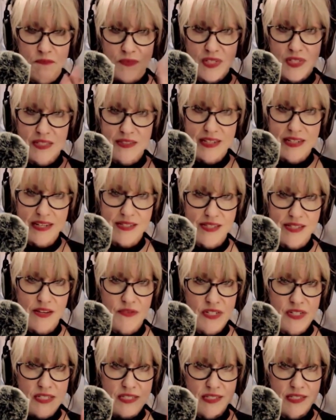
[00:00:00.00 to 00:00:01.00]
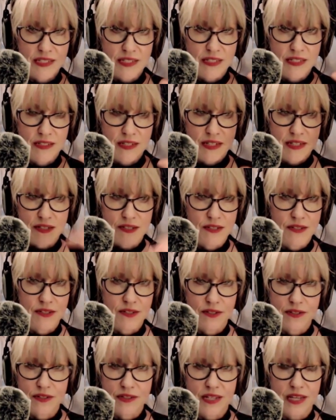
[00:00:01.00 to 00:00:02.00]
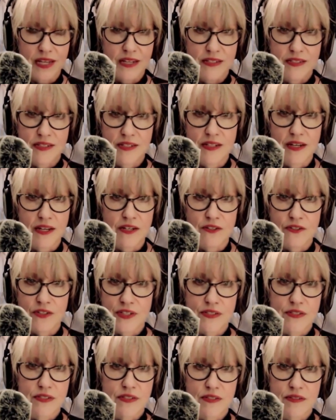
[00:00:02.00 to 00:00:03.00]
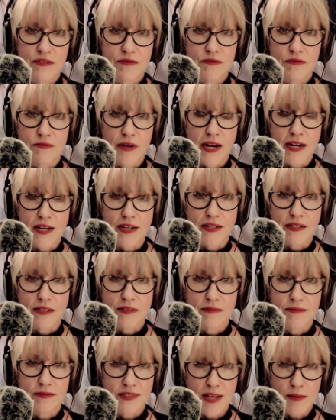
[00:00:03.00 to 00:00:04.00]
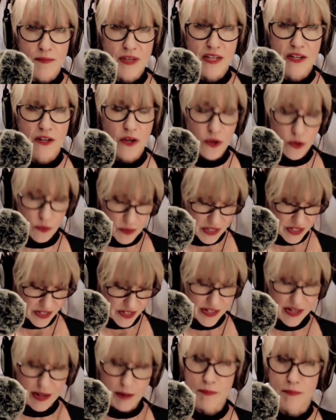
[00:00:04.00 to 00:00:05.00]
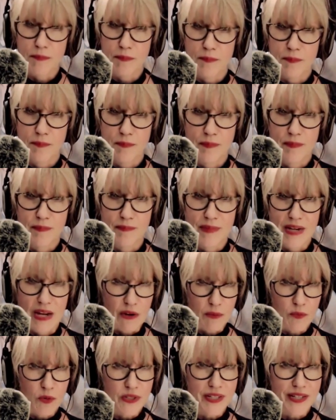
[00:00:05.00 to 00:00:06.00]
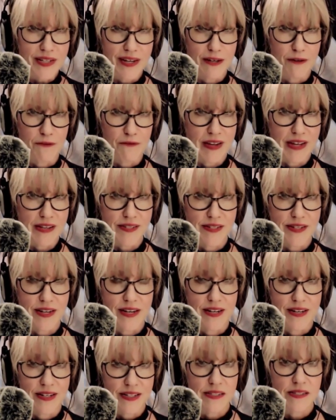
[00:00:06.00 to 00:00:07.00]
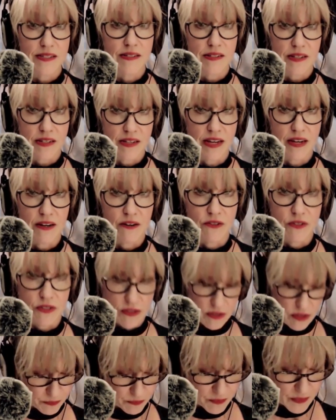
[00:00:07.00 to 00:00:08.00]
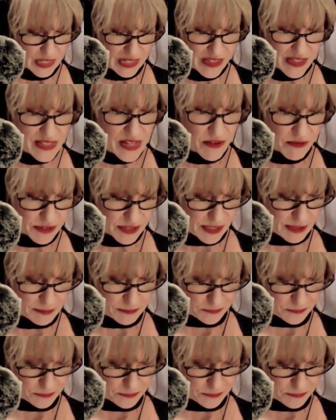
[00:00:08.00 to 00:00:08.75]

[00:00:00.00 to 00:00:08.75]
late 17 into the early 1800s writing, let me know because I'm really kind of fascinated. It's stuck out. It's lovely.